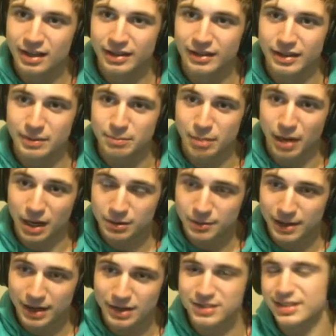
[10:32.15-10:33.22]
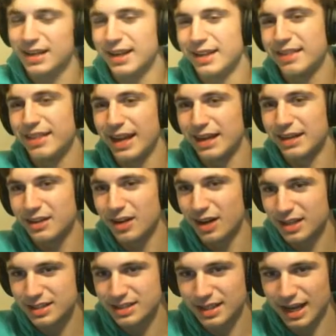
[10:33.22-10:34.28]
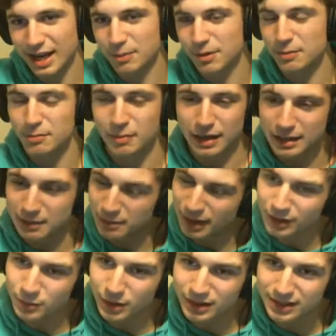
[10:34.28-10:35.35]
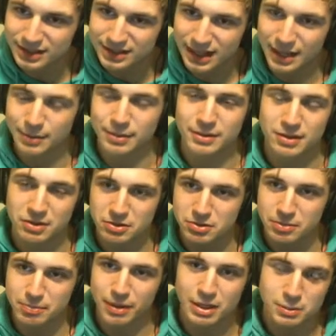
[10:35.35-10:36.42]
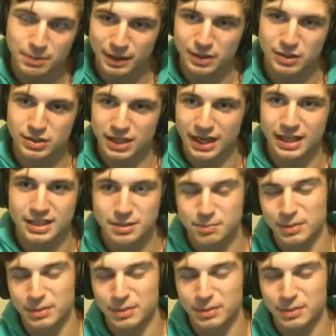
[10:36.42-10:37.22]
the Bomber Mouse and then gone his camp, he might have won this game. I mean, there's a much bigger chance.